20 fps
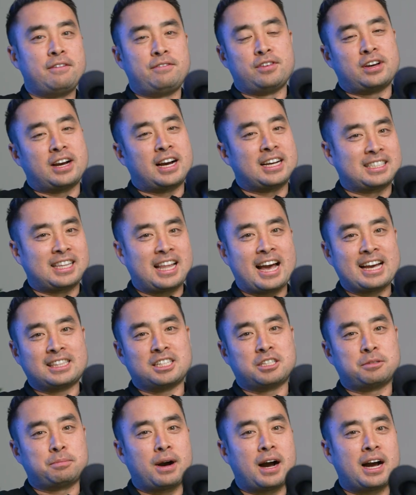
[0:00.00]
if you guys like
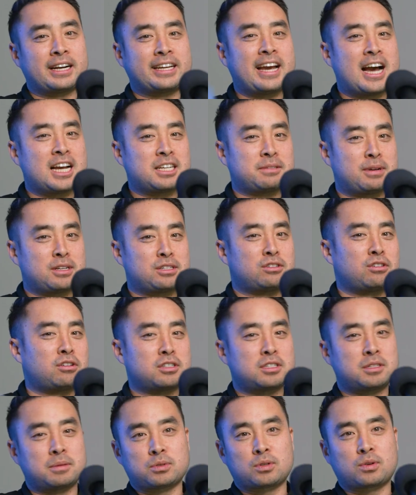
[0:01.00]
this podcast, make sure to
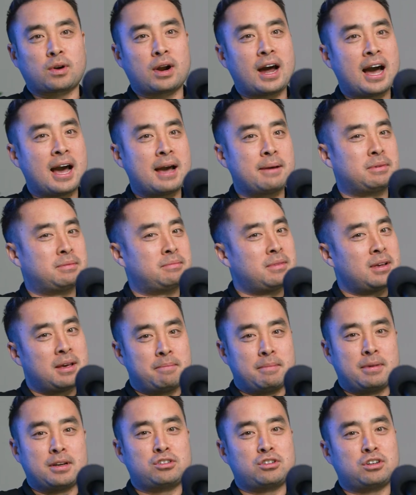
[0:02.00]
subscribe and
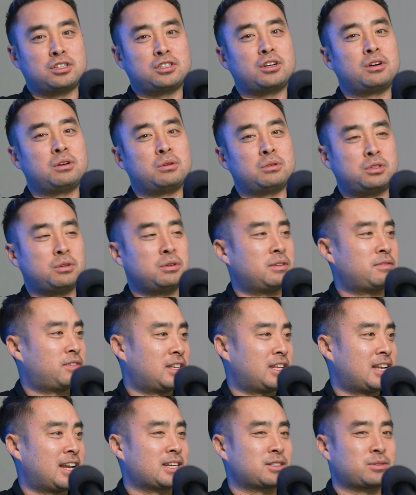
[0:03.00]
make sure you tune in for the
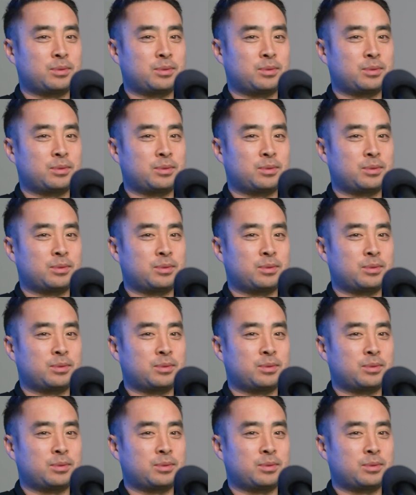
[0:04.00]
next